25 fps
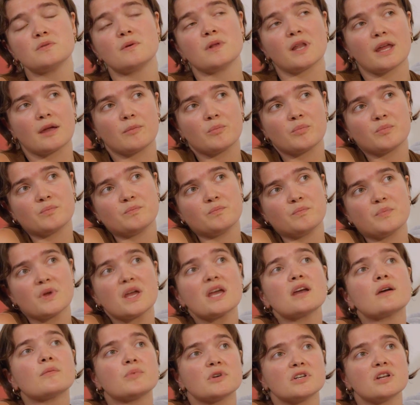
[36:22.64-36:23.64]
like
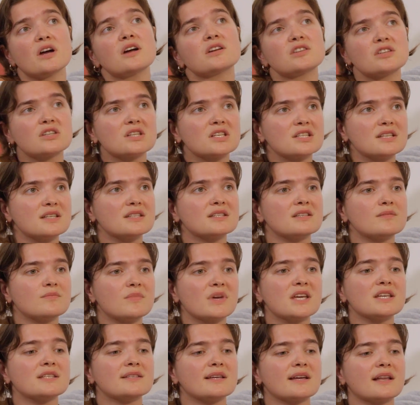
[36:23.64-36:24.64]
being a production
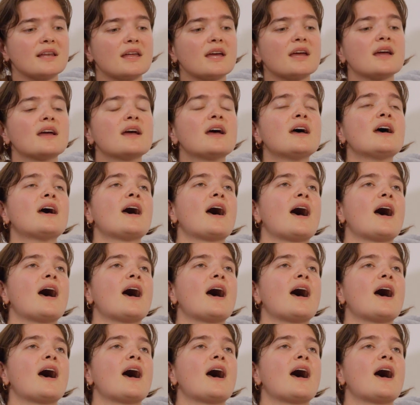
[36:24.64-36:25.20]
assistant basically,